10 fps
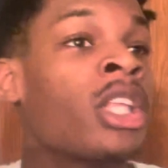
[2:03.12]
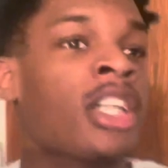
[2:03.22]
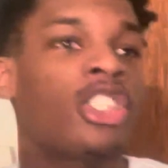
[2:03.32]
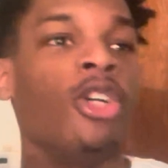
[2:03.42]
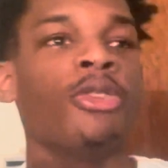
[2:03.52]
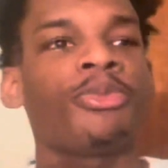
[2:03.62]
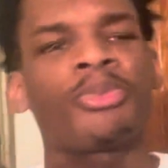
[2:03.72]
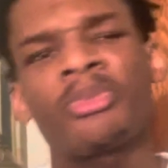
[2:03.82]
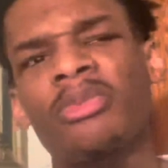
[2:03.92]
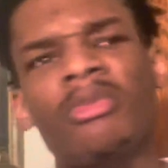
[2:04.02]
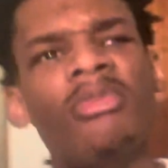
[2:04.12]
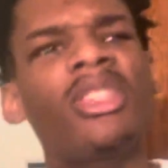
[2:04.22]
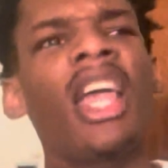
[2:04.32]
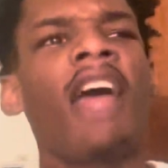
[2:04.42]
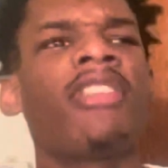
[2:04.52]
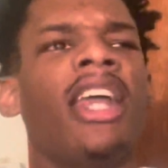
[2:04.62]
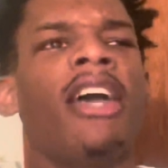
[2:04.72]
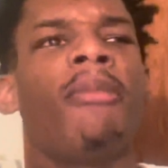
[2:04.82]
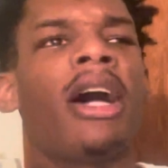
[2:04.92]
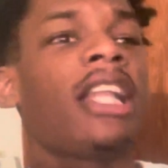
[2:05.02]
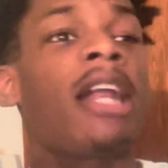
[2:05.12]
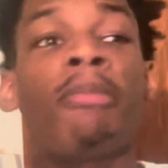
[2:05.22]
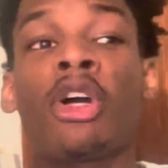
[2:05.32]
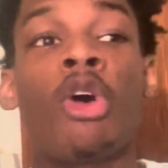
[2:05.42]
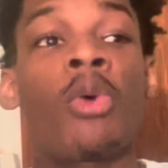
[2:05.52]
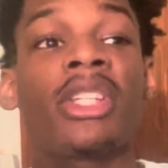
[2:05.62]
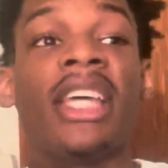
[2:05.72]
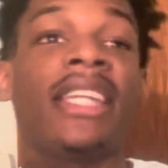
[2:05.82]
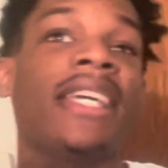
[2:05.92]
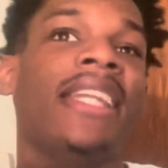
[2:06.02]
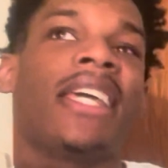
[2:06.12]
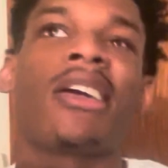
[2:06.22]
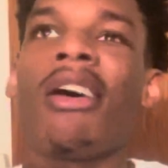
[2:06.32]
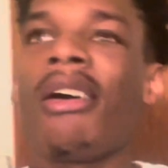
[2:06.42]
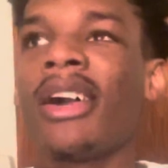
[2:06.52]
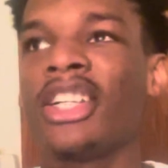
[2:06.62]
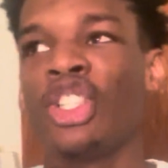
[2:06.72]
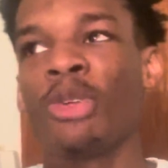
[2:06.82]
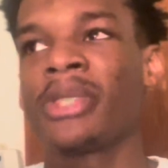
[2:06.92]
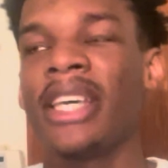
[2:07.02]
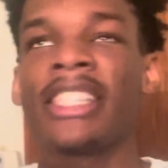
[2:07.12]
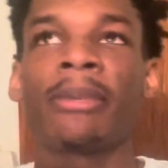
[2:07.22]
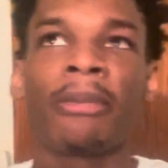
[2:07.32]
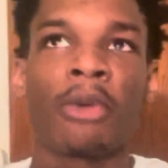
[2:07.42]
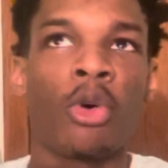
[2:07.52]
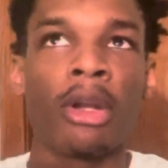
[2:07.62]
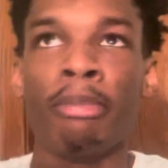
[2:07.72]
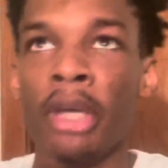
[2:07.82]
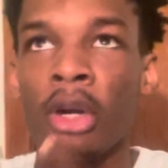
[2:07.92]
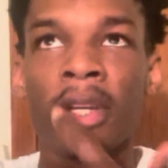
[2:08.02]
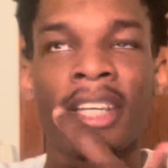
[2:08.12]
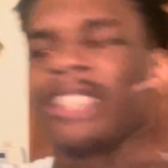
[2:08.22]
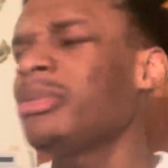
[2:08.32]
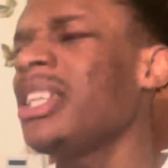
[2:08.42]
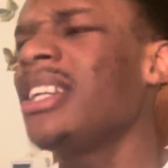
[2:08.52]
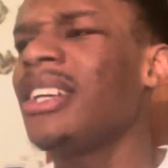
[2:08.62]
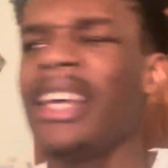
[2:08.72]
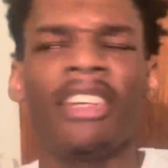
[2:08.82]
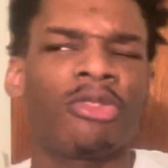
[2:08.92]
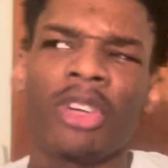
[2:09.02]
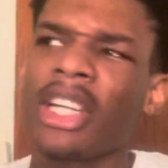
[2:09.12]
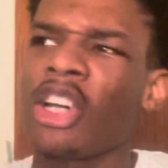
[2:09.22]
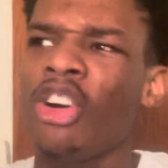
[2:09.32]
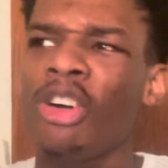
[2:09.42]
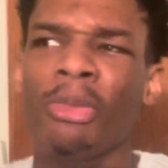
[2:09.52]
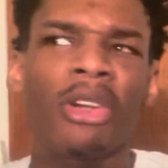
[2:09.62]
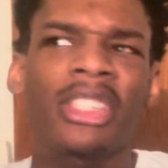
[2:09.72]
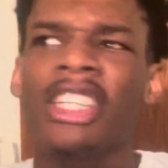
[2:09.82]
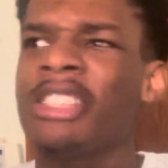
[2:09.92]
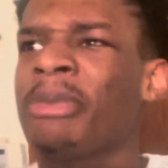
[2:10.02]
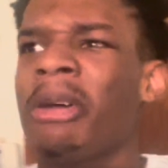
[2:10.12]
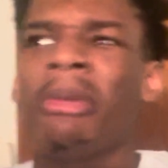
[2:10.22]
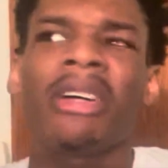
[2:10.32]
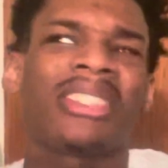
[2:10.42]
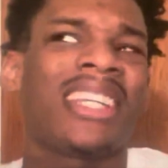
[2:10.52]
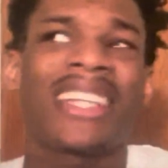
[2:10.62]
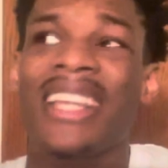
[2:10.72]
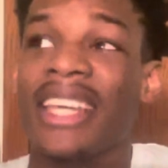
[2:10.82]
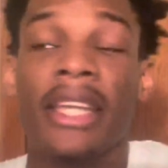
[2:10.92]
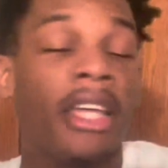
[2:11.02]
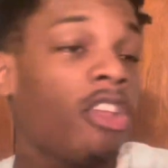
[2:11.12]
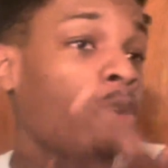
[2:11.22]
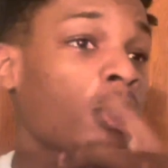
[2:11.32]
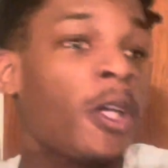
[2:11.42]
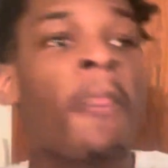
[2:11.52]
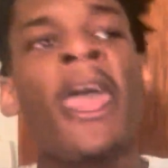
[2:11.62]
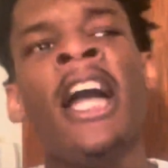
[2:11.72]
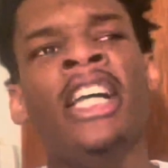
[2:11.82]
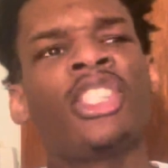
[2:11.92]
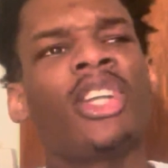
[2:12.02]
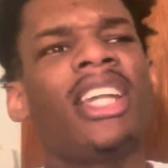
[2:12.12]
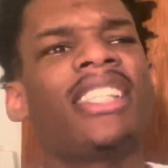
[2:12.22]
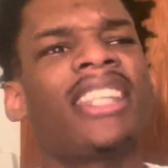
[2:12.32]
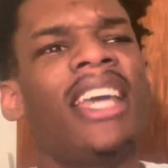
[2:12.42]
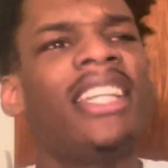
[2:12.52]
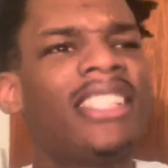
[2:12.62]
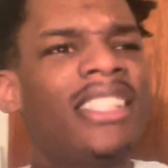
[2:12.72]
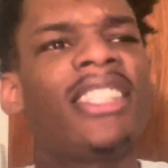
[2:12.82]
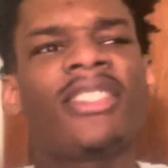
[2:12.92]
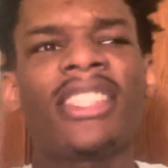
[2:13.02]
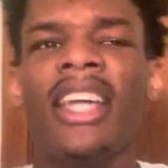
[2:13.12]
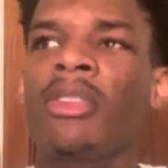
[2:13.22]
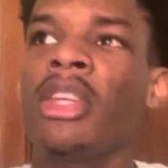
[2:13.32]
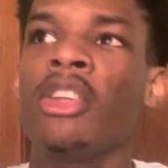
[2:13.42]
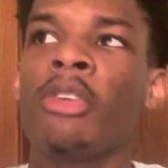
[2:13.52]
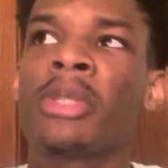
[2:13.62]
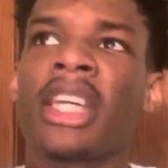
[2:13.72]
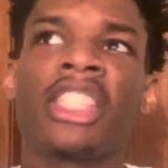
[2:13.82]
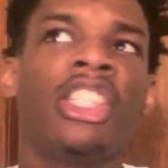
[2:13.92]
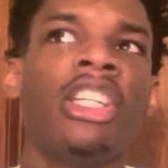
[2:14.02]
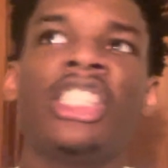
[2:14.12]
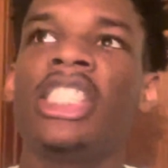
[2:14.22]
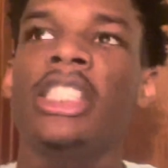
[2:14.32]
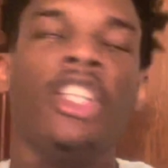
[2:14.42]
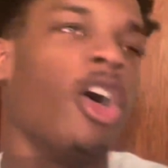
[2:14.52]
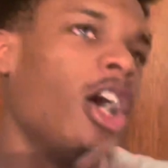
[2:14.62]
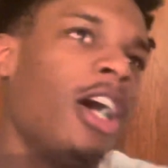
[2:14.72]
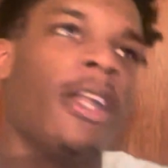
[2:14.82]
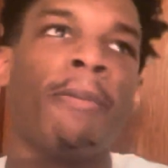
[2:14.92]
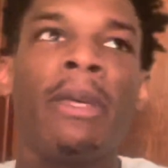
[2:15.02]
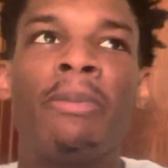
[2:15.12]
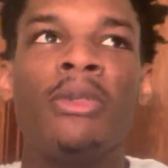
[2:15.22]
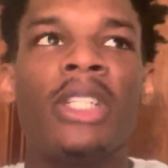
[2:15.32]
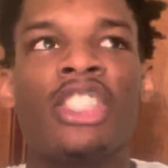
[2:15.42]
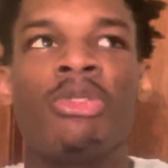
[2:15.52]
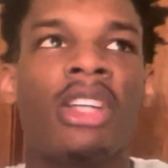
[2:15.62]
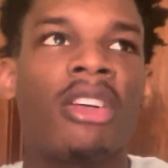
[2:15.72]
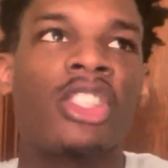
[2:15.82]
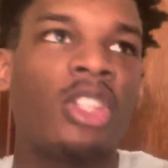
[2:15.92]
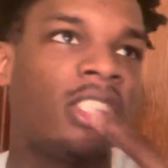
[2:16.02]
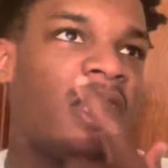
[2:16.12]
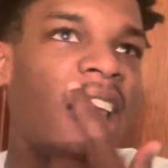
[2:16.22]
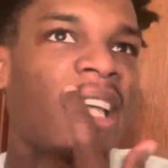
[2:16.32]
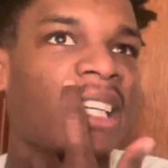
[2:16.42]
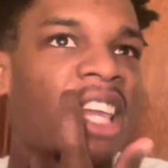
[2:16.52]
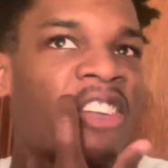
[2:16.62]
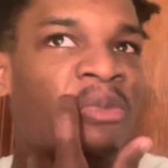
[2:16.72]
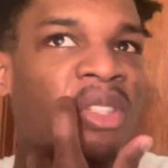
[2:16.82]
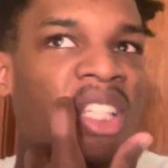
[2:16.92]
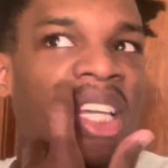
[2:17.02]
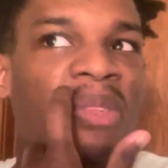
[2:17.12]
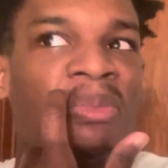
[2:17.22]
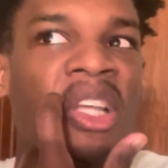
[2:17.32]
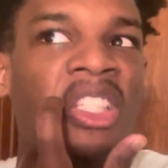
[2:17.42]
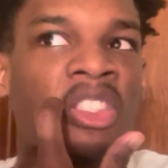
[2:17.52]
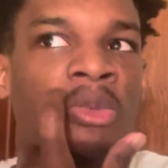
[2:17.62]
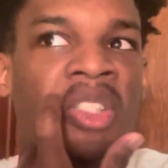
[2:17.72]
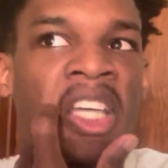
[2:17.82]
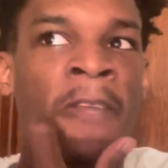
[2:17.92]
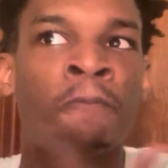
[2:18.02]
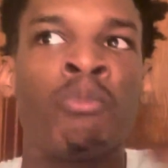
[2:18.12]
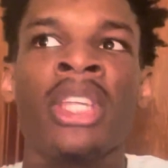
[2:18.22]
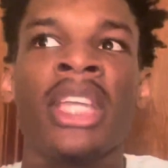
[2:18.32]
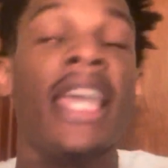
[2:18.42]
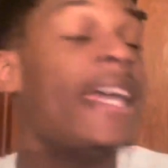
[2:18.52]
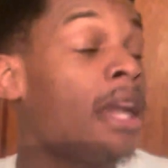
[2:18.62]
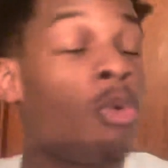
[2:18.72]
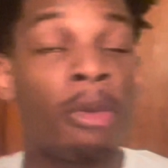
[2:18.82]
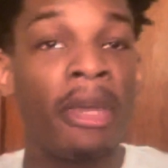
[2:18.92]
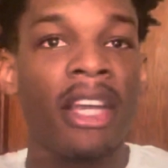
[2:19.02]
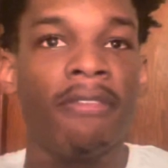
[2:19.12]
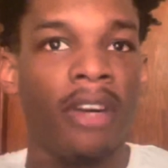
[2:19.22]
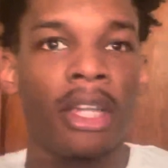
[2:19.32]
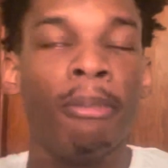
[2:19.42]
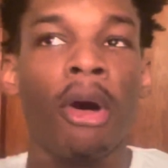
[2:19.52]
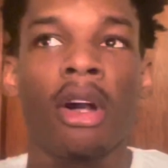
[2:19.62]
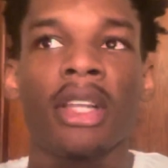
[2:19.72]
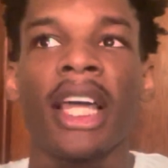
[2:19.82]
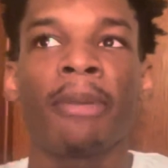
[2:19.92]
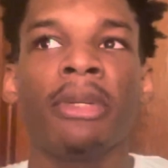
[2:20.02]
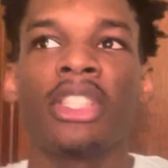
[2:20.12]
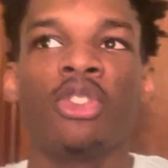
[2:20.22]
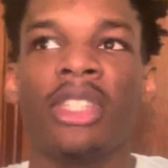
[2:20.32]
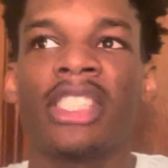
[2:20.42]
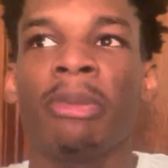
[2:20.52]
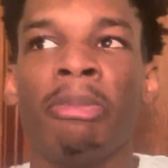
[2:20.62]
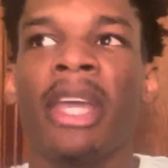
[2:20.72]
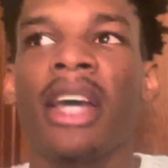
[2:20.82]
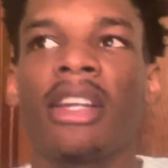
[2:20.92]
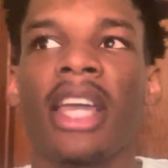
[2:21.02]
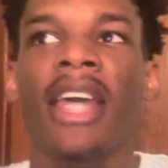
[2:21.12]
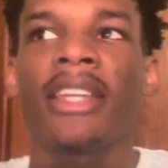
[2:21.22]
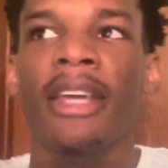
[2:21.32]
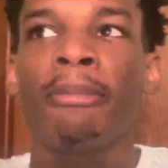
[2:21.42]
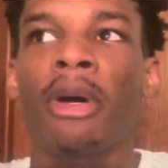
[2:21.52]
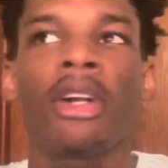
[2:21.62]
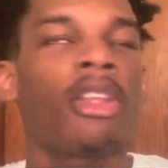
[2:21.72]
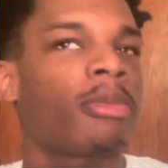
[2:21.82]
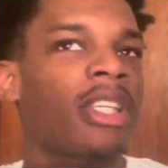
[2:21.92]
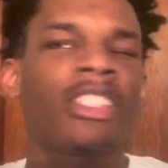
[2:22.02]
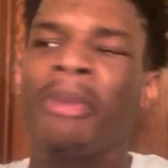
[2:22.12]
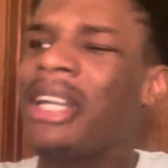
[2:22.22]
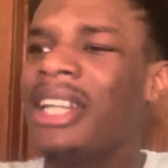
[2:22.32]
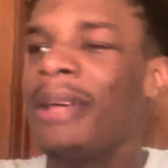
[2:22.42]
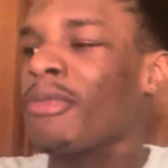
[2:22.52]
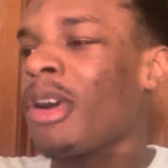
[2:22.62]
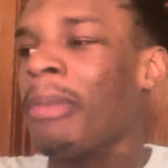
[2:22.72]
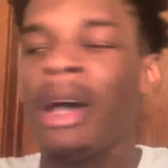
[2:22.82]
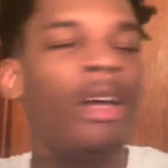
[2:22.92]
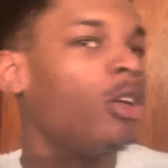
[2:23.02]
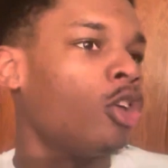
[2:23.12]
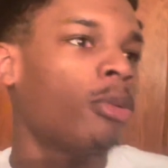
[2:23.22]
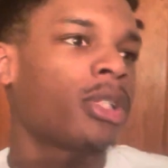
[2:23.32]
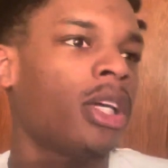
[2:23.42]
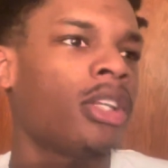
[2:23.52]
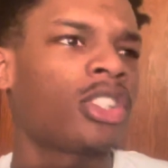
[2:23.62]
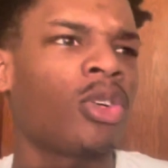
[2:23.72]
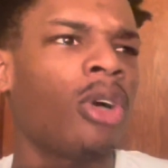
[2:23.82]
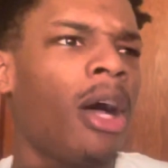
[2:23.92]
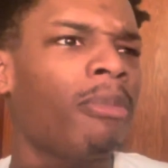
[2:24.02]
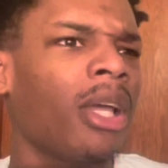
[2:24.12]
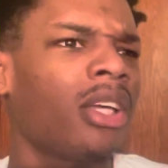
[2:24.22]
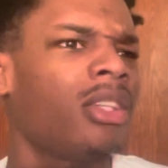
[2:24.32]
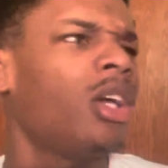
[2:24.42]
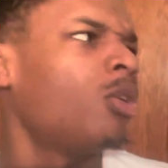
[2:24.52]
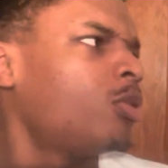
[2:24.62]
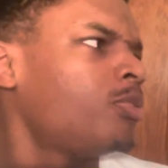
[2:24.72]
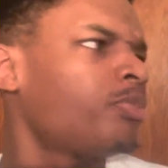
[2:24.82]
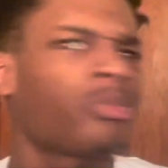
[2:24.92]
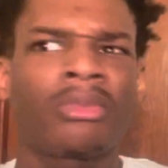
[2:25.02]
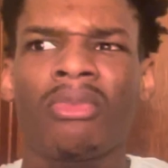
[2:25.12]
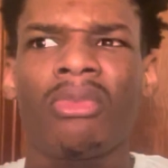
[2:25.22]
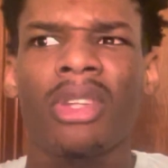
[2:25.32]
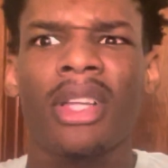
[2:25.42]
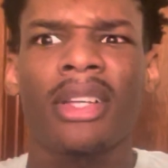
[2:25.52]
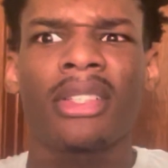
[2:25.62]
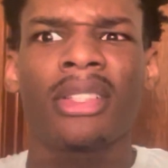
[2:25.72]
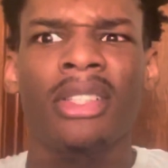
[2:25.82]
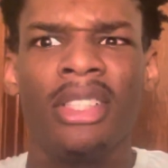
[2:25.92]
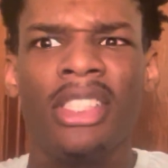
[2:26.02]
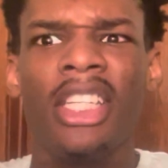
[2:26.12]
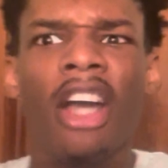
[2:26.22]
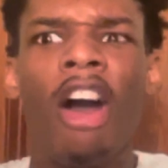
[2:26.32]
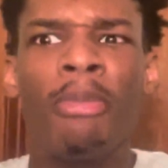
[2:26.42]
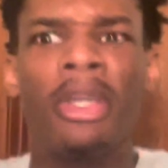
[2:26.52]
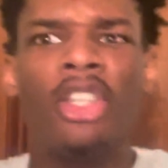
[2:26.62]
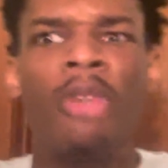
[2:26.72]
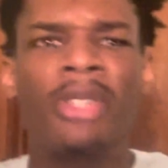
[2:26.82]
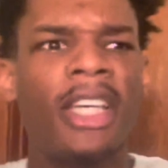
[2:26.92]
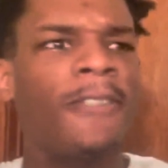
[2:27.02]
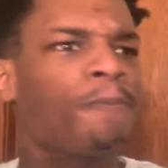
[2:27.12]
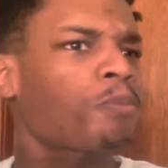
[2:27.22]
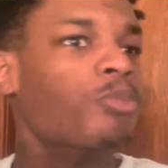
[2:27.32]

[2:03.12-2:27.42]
So after that, a lot of my coworkers, they had to get in their cars, you know what I'm saying? Some of them going to building. Because at the end of the day, it's ready to go home, you know what I'm saying? It's probably about 10 o'clock at night, you know what I'm saying? So then this lady, she's still sitting out there, you know what I'm saying? Because she, you know, her and the people that she was talking to, she had came from inside the place, you know what I'm saying? And I worked behind a fucking bar. Like, bitch, you didn't see me behind a goddamn bar, you know what I'm saying? Somebody damn grandma, you know what I'm saying? So I'm like, yo. She called me, you know what I'm saying?